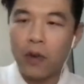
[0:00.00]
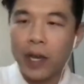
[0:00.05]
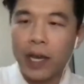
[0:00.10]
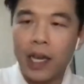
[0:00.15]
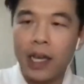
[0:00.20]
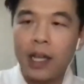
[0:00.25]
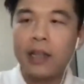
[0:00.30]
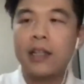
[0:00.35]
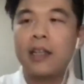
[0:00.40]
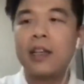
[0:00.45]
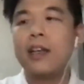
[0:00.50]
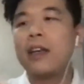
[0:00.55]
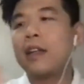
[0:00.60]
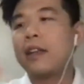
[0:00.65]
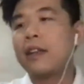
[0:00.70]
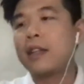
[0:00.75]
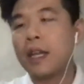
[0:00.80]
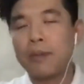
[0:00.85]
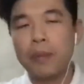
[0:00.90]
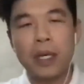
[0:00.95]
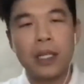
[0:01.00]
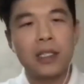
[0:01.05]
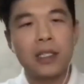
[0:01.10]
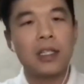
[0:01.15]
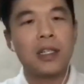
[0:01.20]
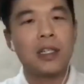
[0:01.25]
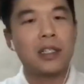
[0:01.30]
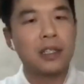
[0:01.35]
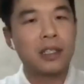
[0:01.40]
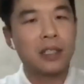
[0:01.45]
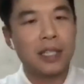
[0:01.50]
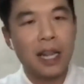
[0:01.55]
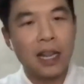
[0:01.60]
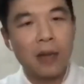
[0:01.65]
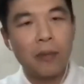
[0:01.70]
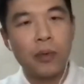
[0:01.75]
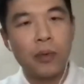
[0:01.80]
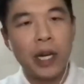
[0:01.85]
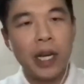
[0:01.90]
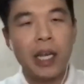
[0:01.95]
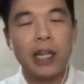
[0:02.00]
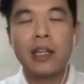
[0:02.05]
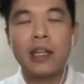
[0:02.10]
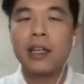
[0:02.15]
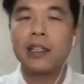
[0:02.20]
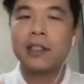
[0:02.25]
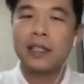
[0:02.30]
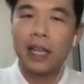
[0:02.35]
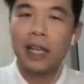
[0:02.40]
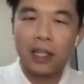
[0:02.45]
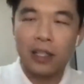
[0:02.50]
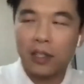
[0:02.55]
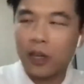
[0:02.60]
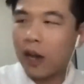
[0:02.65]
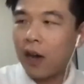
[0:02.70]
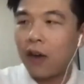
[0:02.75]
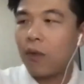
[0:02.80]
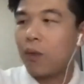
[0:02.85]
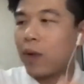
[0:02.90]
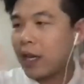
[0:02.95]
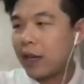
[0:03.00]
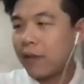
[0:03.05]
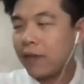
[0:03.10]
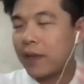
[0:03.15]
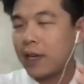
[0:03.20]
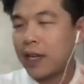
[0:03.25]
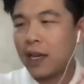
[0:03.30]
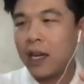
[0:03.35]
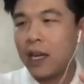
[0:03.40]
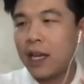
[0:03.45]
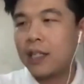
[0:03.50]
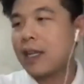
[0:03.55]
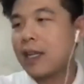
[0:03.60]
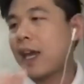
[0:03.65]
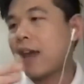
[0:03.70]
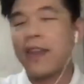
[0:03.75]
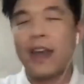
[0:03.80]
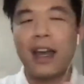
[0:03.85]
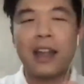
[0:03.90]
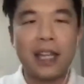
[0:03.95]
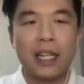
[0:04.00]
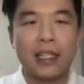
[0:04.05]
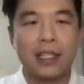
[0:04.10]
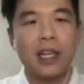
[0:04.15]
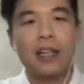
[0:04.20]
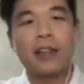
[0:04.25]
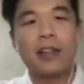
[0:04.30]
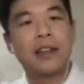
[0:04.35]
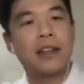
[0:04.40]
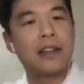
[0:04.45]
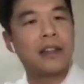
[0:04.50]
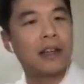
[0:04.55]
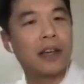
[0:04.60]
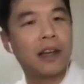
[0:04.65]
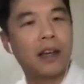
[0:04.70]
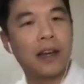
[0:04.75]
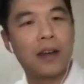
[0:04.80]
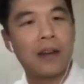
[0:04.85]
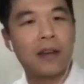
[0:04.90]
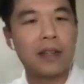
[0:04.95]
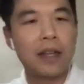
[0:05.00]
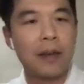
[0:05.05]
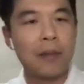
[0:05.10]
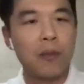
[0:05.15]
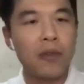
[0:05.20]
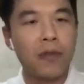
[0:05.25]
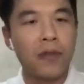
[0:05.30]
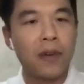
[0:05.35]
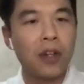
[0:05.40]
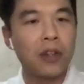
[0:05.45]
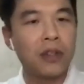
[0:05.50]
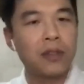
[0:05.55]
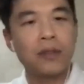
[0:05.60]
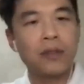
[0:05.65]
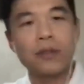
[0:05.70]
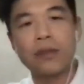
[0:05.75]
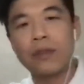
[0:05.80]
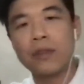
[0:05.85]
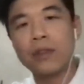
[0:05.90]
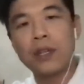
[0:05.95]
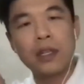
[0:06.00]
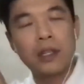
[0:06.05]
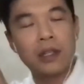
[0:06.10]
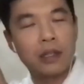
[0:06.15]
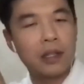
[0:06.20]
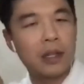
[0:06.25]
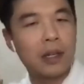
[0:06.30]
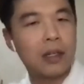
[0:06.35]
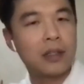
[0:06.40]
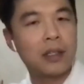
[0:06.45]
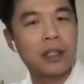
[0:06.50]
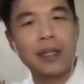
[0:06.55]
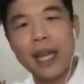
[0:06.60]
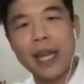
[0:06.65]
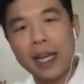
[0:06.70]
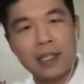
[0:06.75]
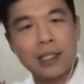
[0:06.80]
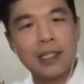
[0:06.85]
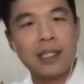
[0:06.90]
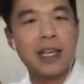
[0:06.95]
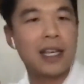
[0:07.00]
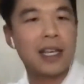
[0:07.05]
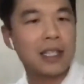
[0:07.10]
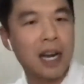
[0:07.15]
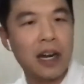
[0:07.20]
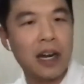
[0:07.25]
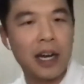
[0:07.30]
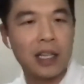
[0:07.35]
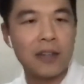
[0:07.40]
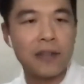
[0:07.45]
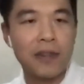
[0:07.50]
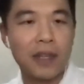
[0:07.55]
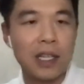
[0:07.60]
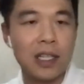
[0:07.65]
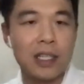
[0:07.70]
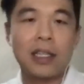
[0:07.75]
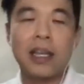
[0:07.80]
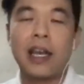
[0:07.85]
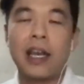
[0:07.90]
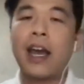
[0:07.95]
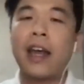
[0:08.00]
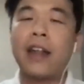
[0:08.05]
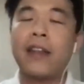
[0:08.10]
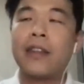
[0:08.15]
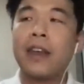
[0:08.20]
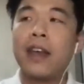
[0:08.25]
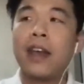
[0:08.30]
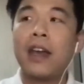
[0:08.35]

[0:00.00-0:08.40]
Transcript: in, take pictures, celebrate, sing song, whatever it is, and then that's it. They move on to the next CSR activities. And